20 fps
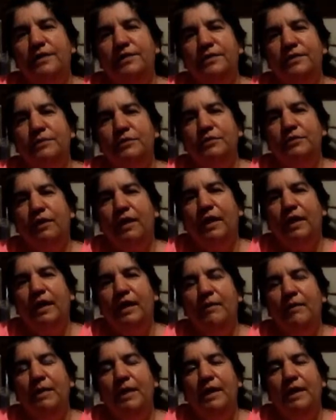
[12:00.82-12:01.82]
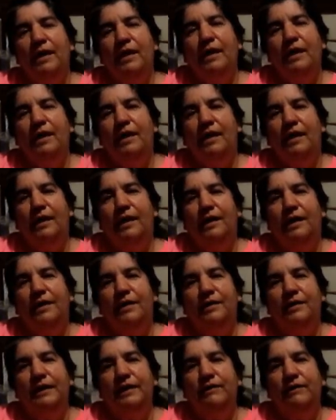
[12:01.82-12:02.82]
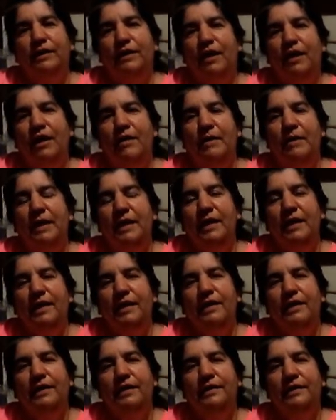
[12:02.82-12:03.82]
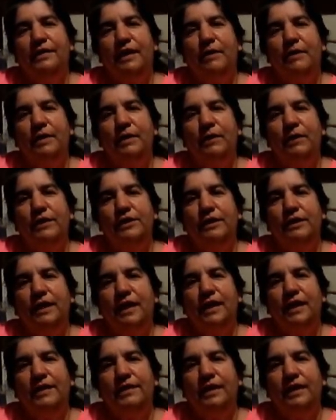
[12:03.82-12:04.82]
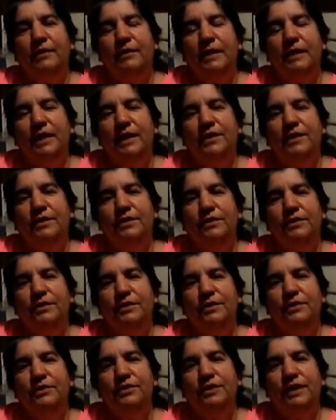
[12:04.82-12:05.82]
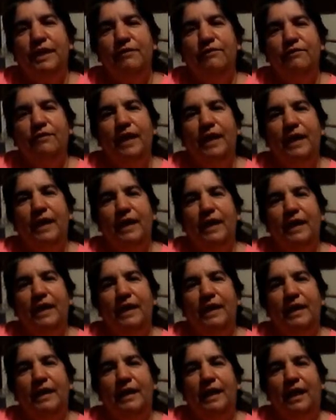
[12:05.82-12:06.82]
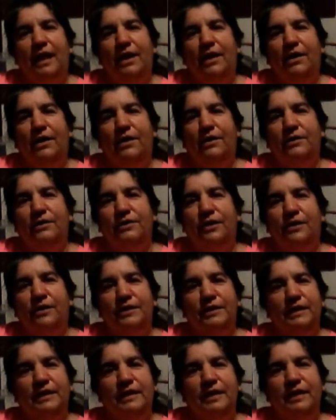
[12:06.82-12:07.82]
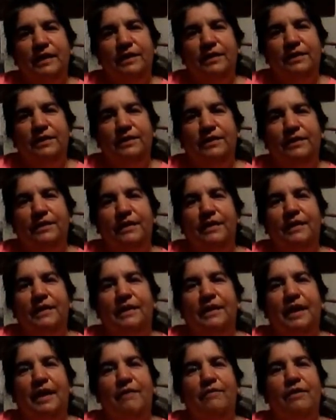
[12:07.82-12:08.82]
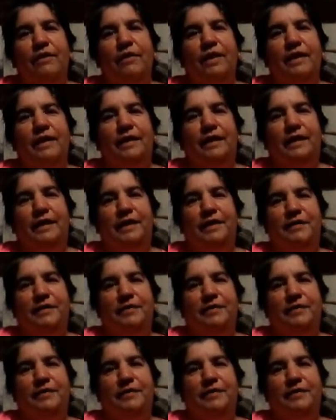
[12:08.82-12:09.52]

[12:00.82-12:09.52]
subscribe, uh, leave a comment, tell me what you like, tell me how you do your stuff, and I'll talk to you later. Have a great night.